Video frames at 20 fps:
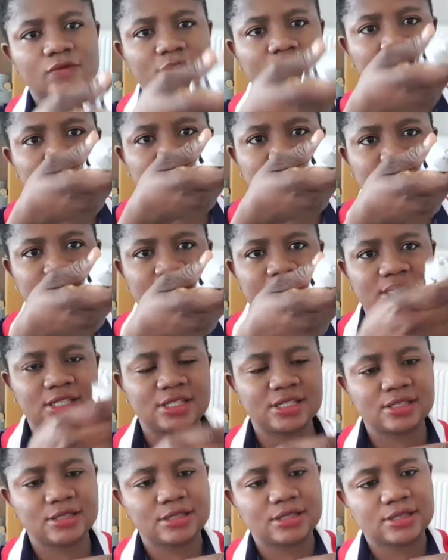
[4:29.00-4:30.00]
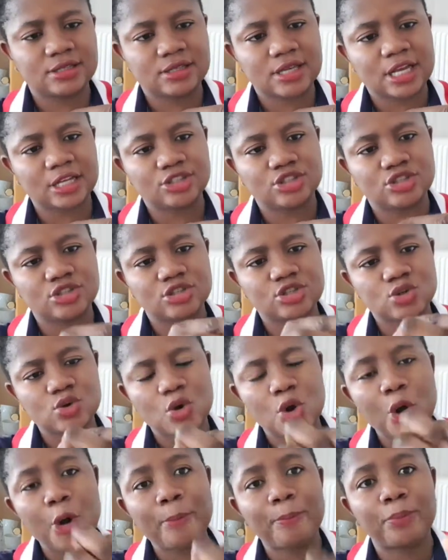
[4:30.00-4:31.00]
This is it. I just
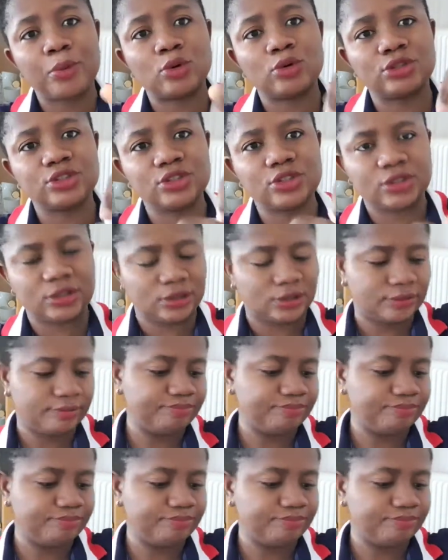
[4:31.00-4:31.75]
opened.